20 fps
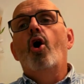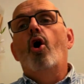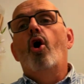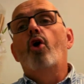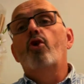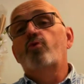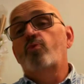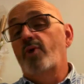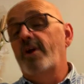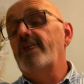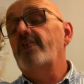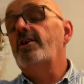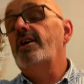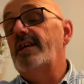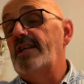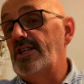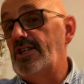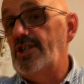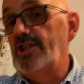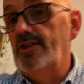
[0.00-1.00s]
On one
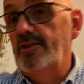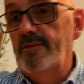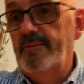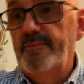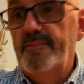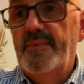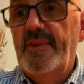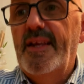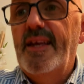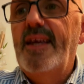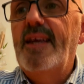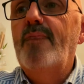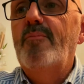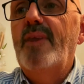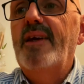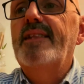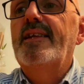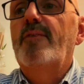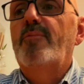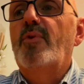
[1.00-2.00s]
occasion, he
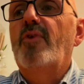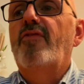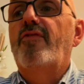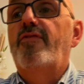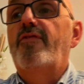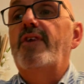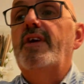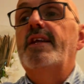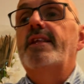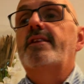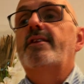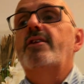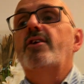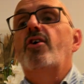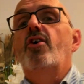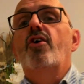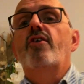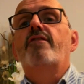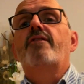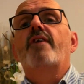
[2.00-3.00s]
made a profit
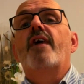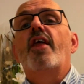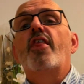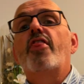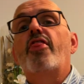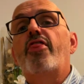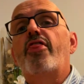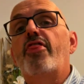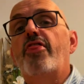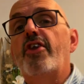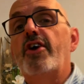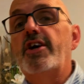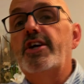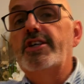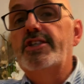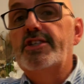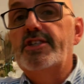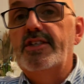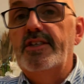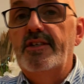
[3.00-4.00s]
of
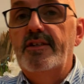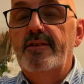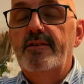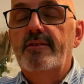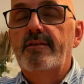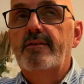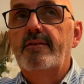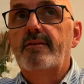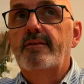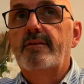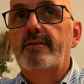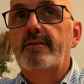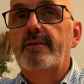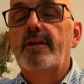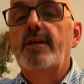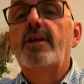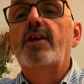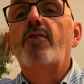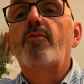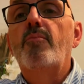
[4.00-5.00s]
30
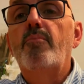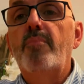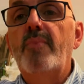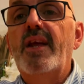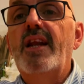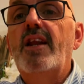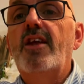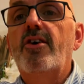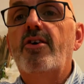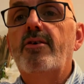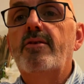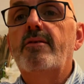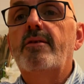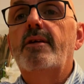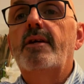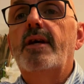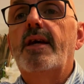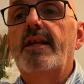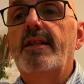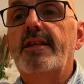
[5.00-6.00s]

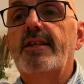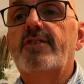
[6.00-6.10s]
million in